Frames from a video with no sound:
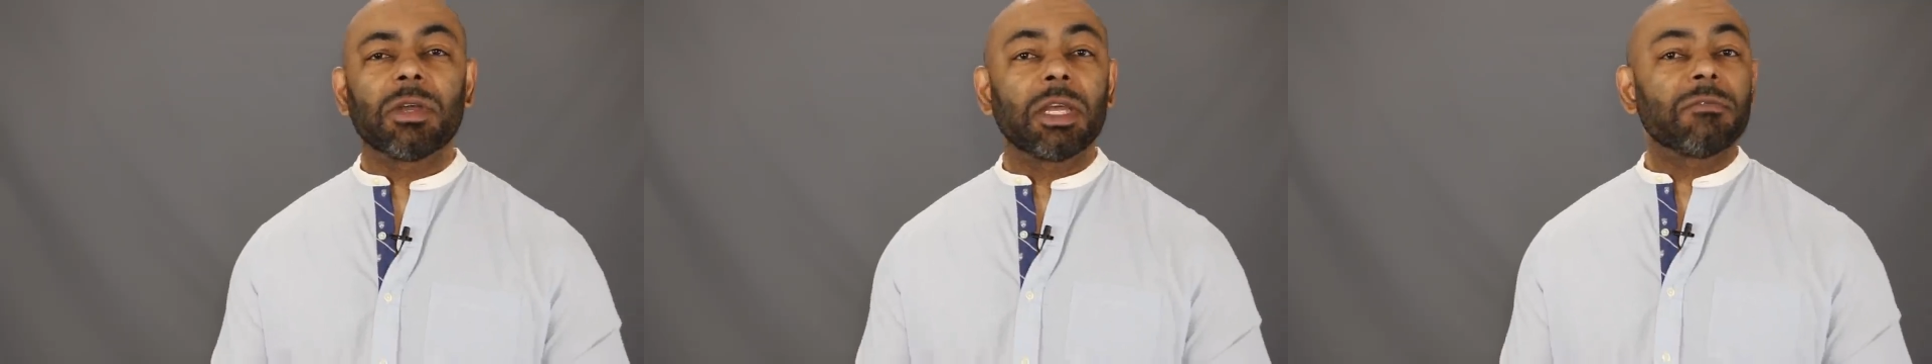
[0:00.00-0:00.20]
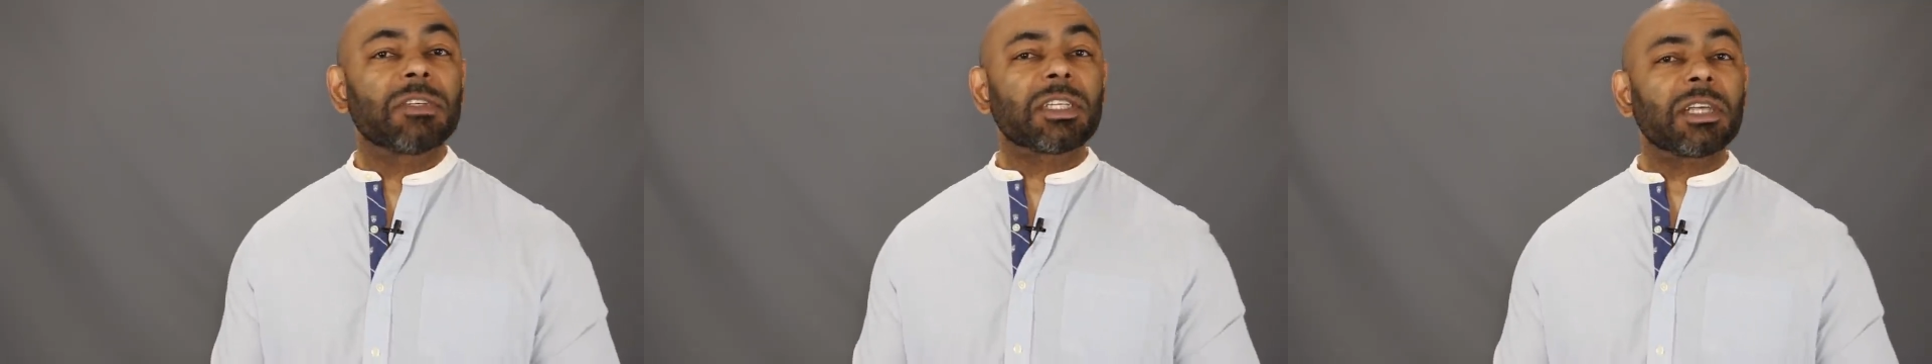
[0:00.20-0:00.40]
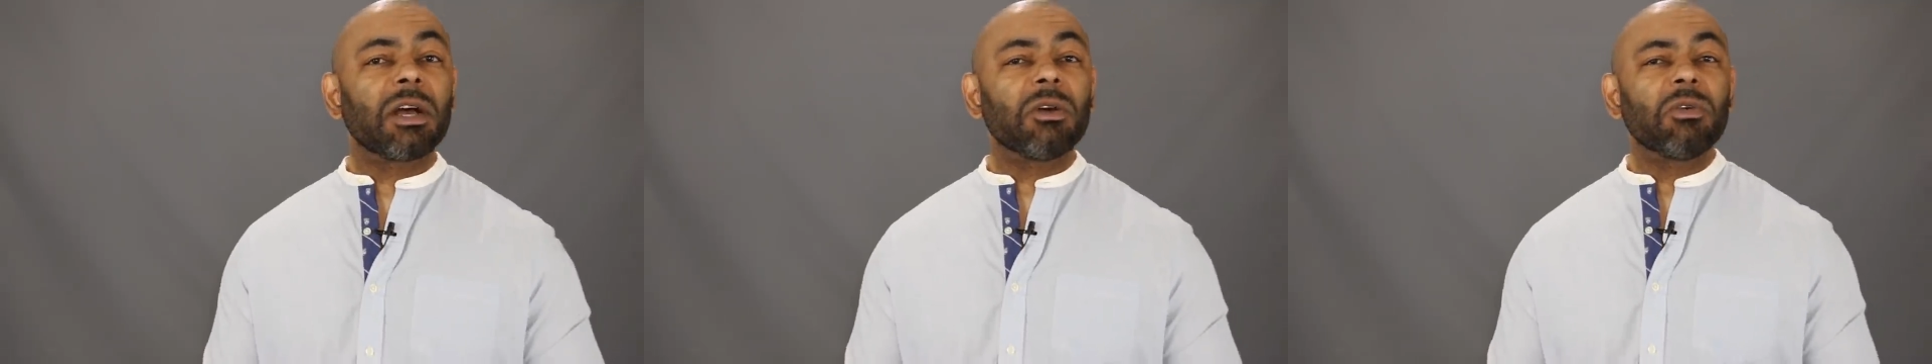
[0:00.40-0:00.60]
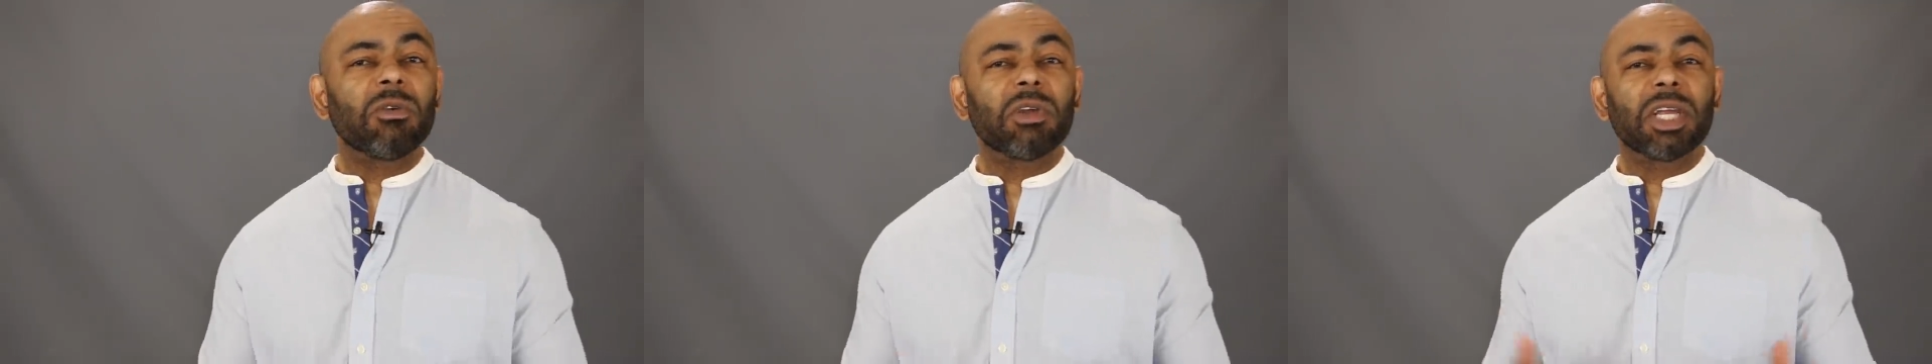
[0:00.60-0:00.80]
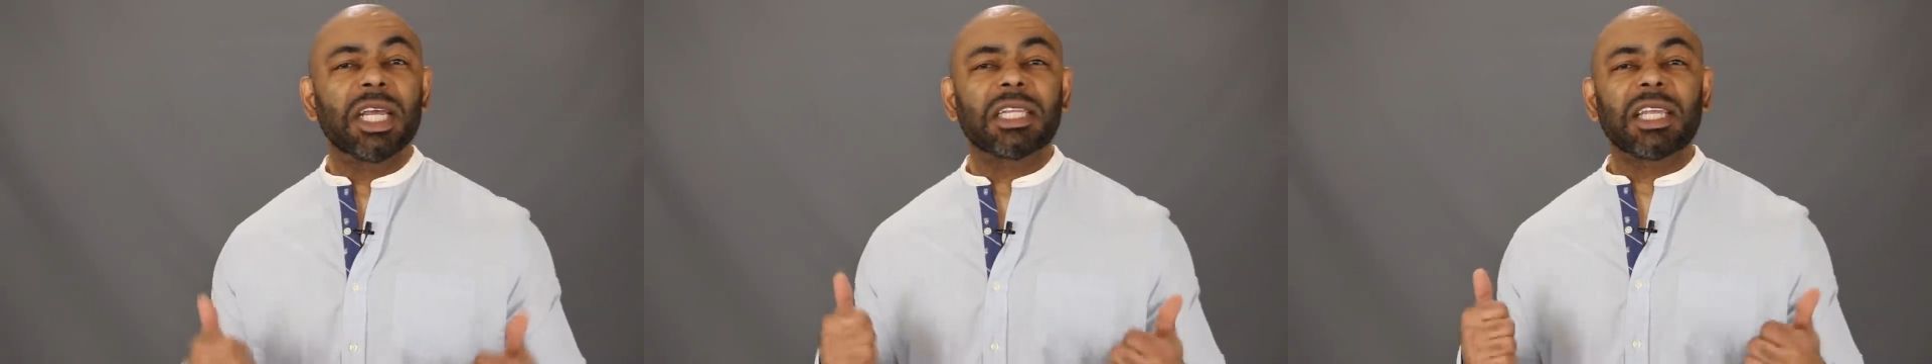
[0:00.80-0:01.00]
If so,
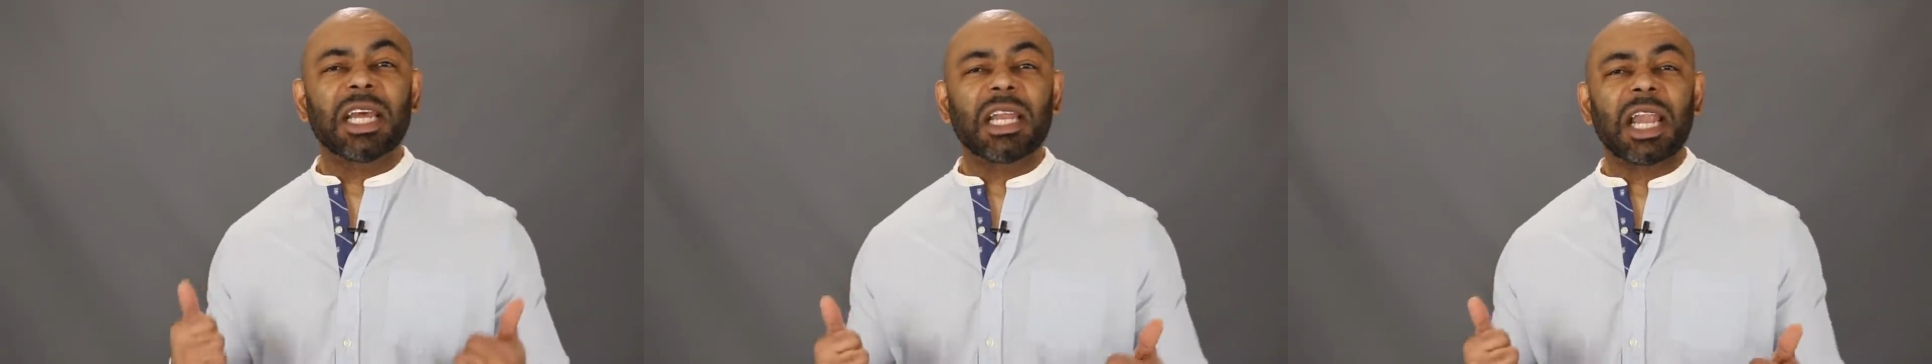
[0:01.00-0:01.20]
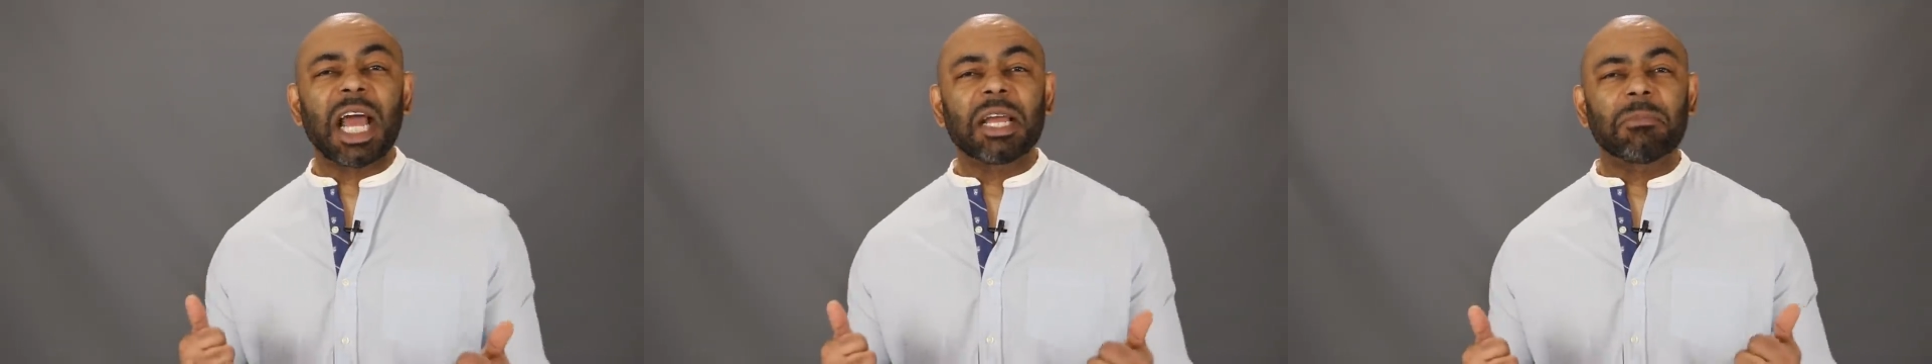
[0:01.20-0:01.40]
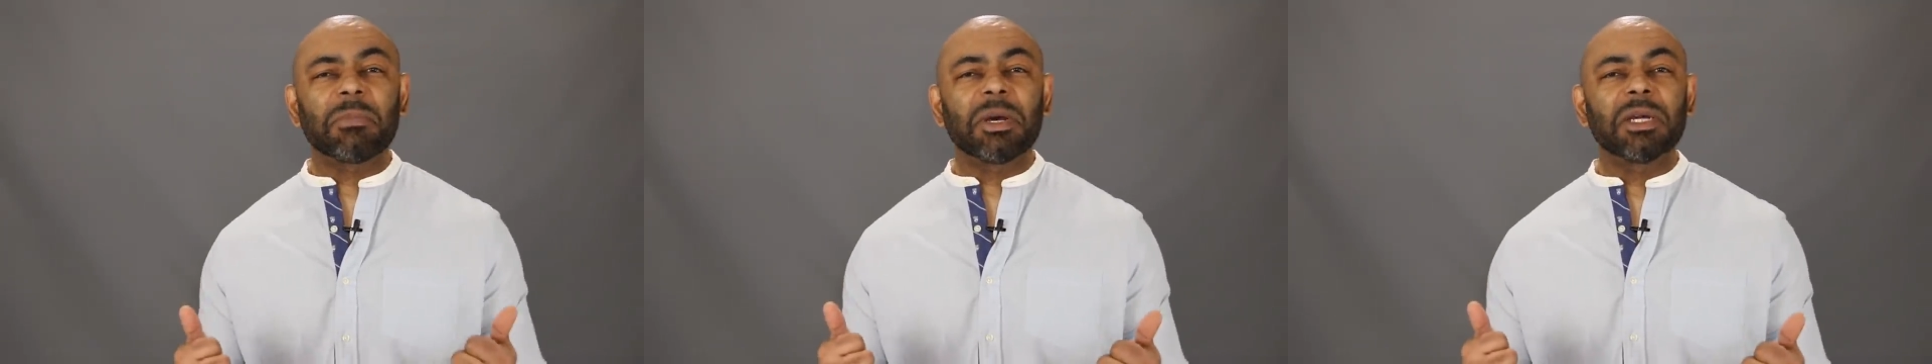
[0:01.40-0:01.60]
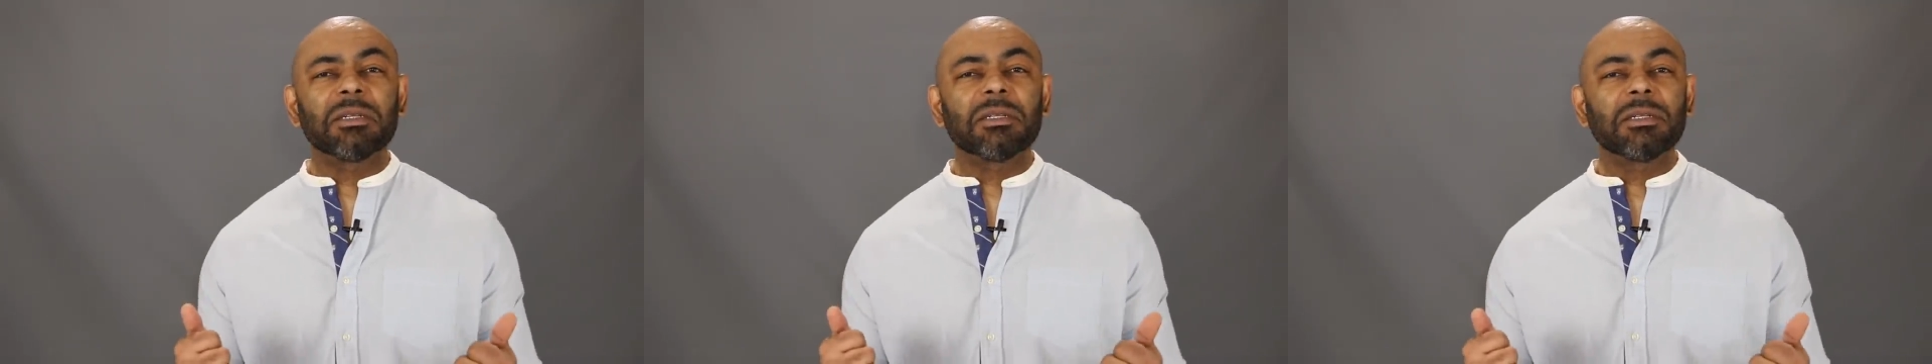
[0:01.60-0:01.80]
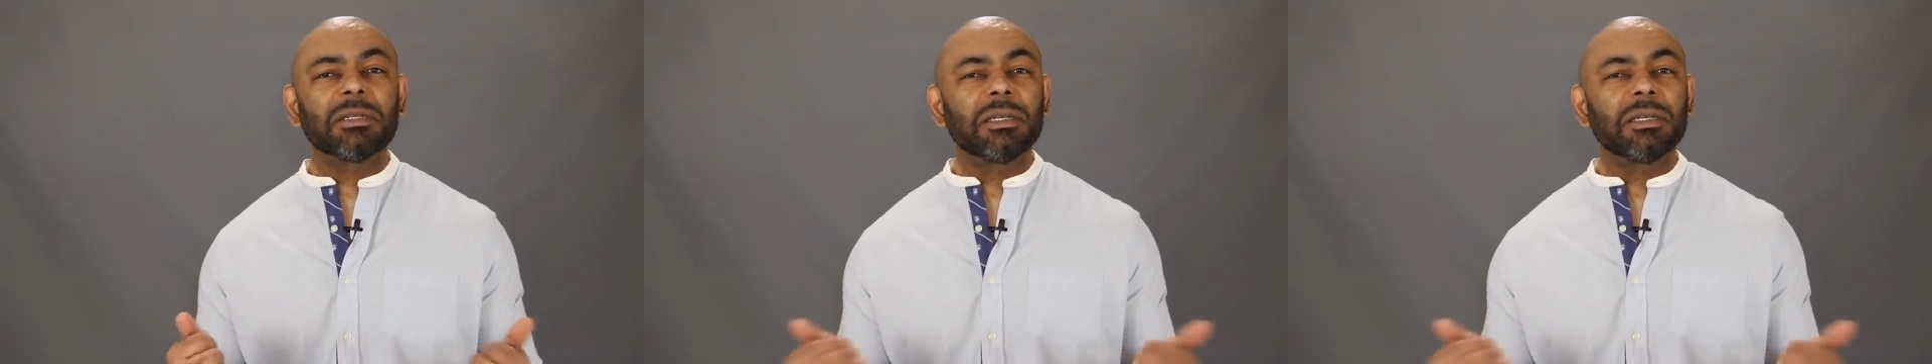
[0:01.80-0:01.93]
hit that like button.